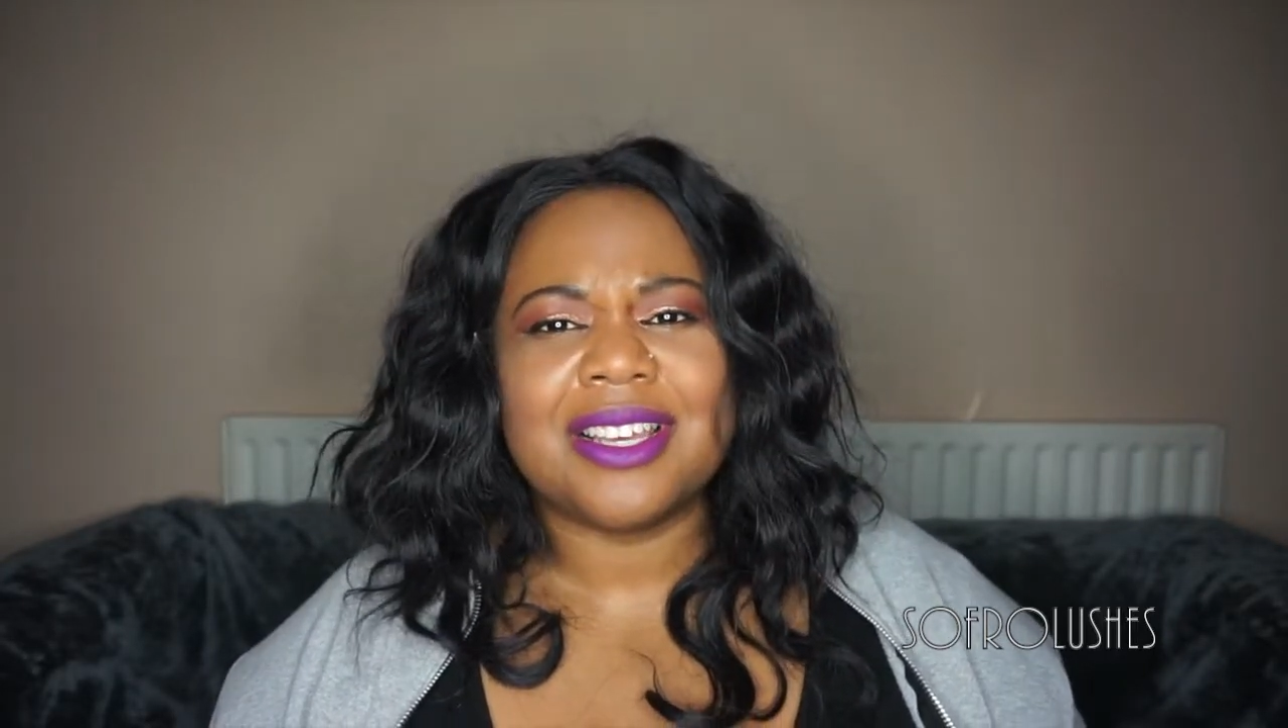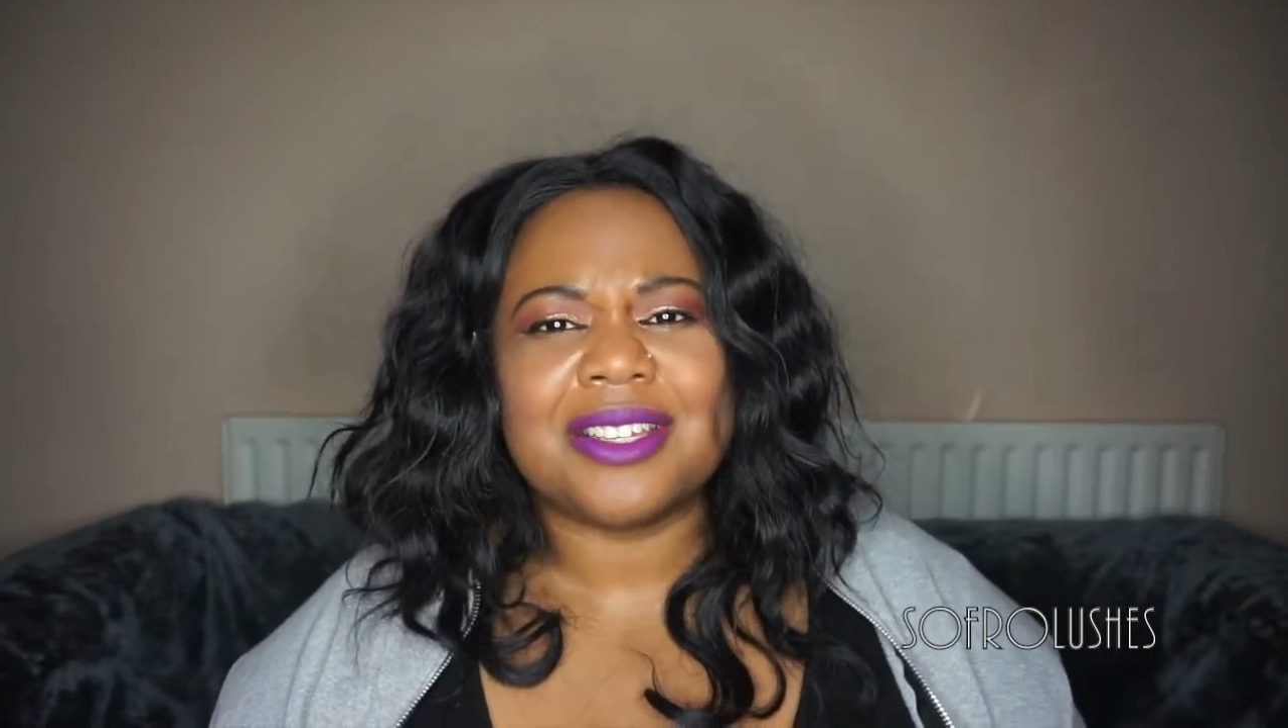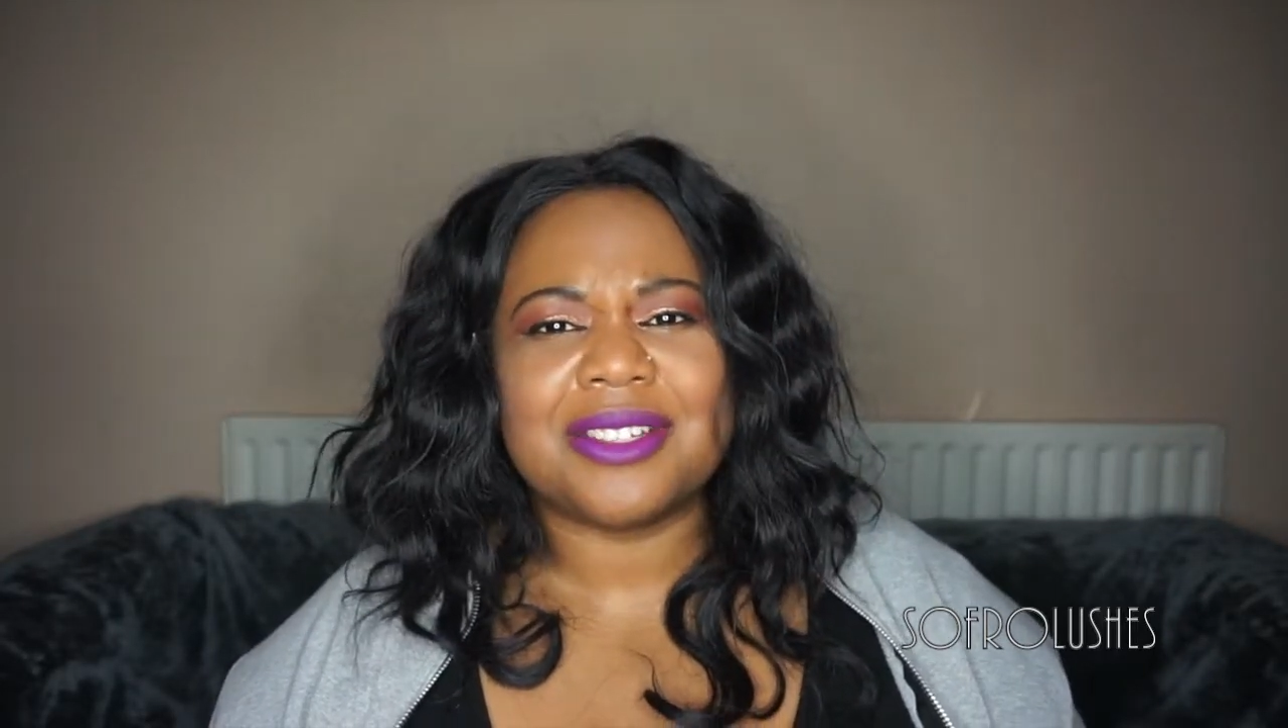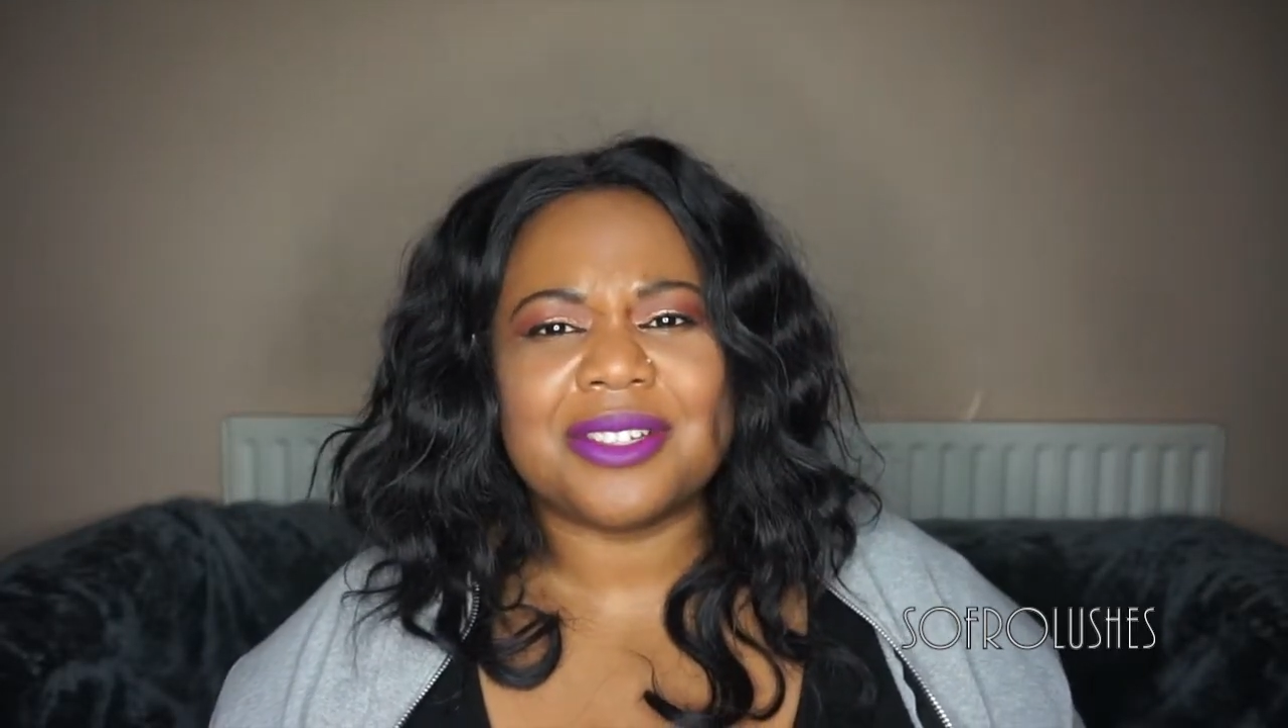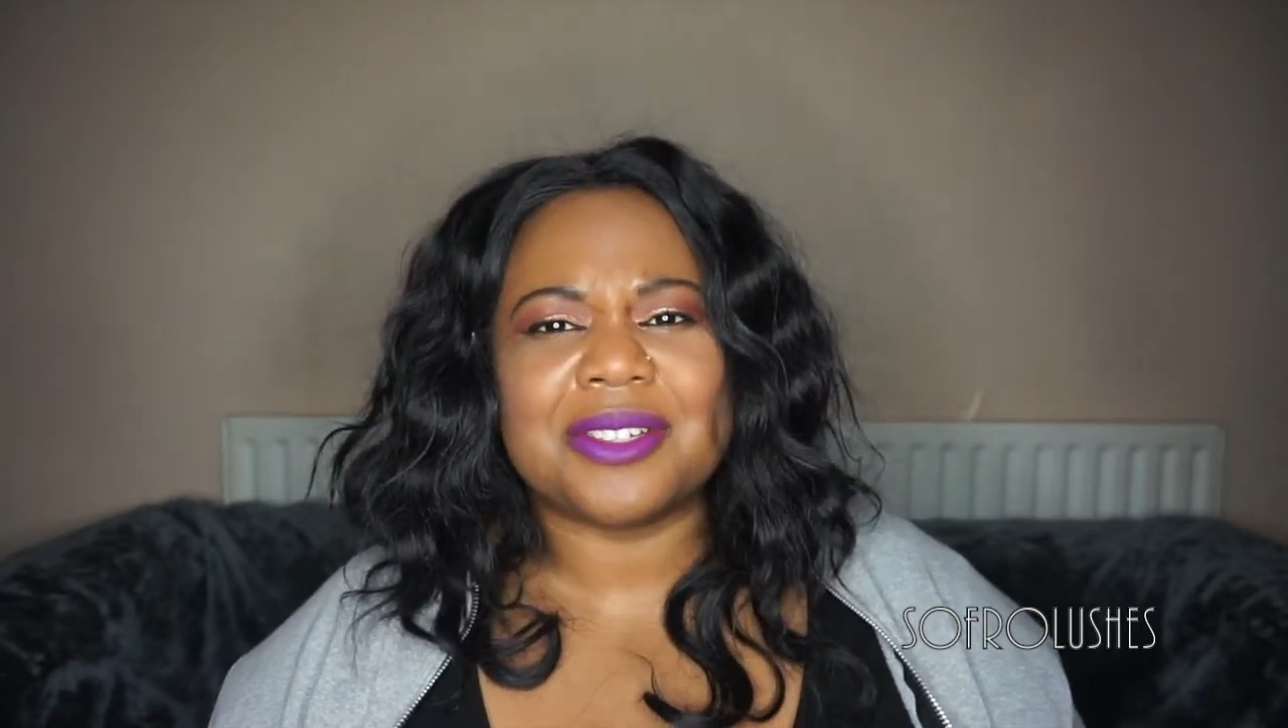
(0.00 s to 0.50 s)

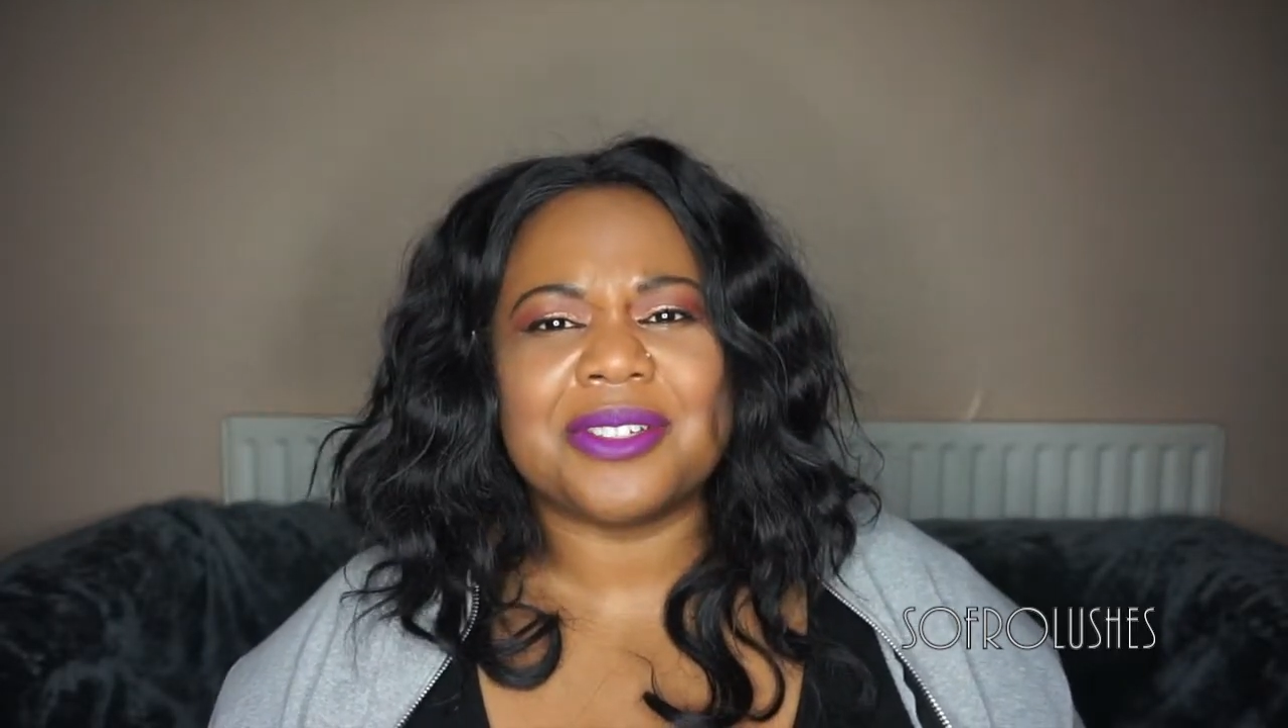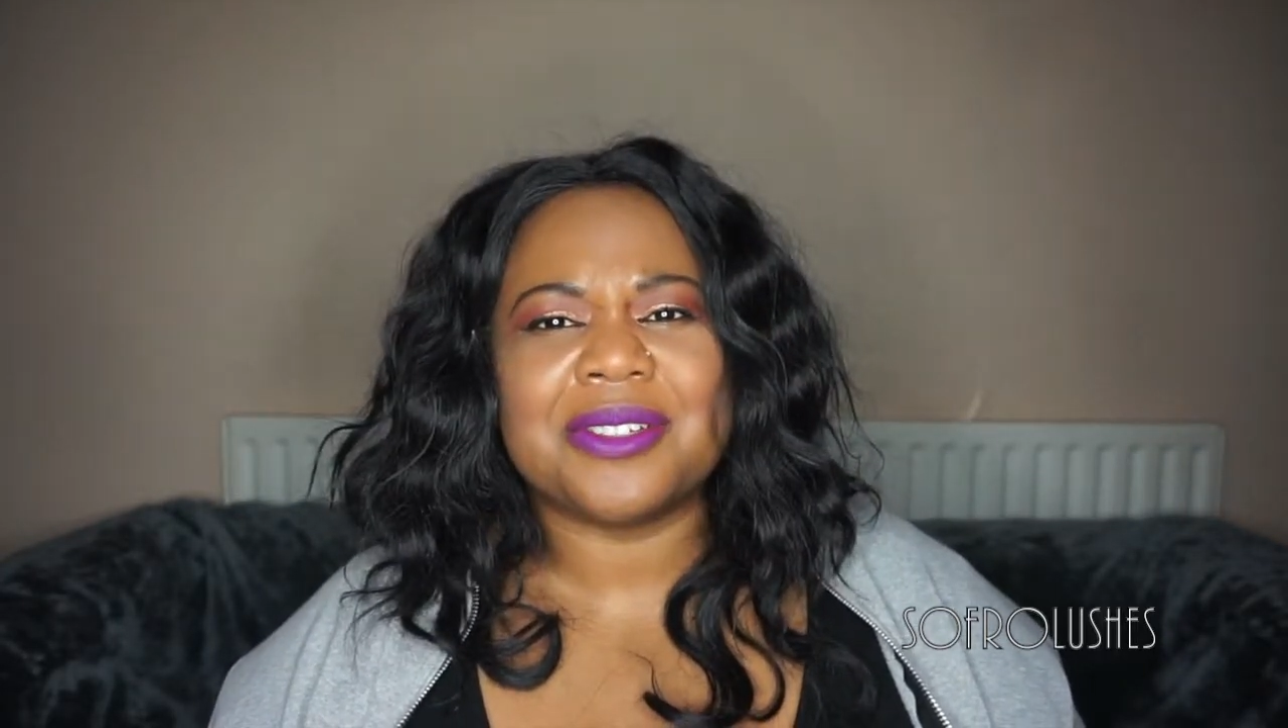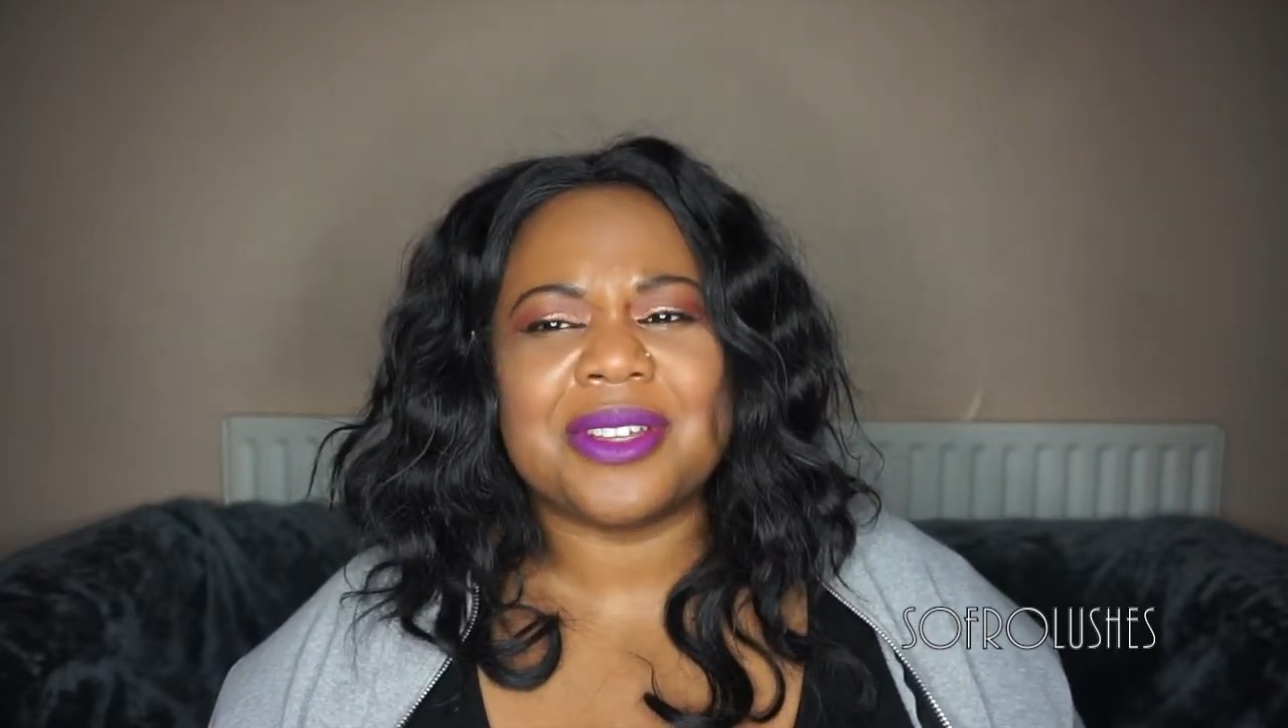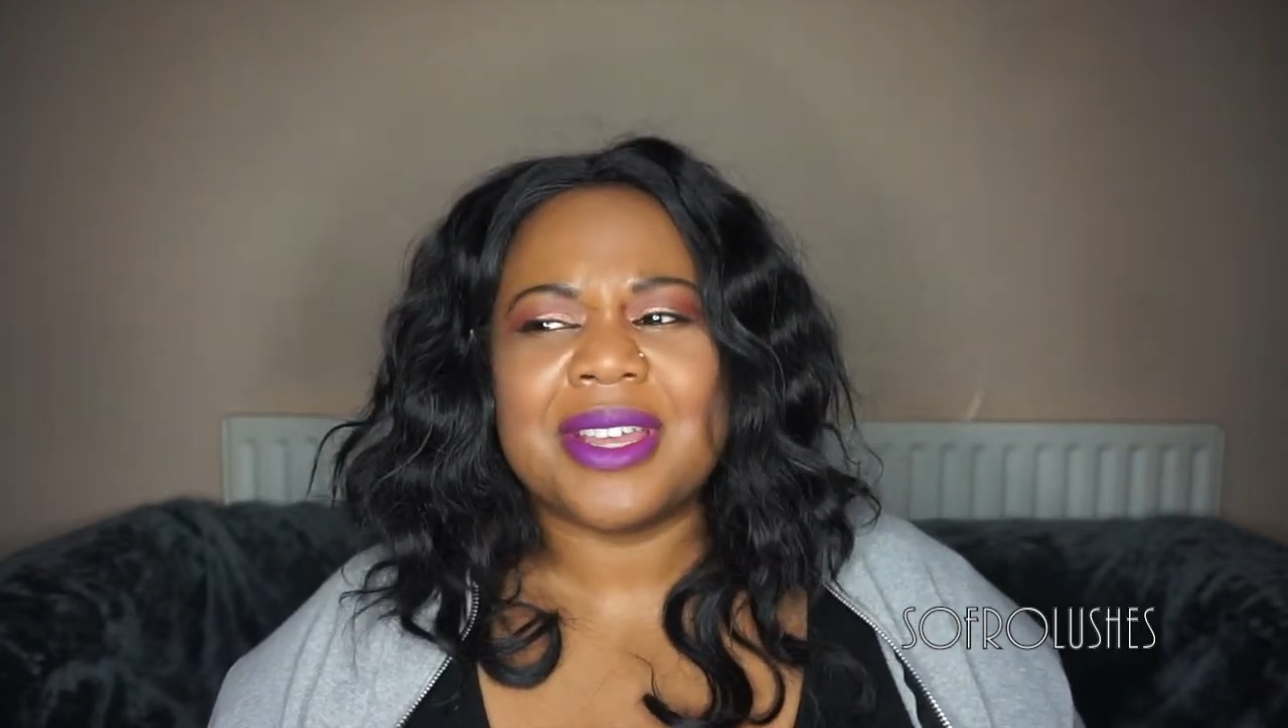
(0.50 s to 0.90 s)
you know.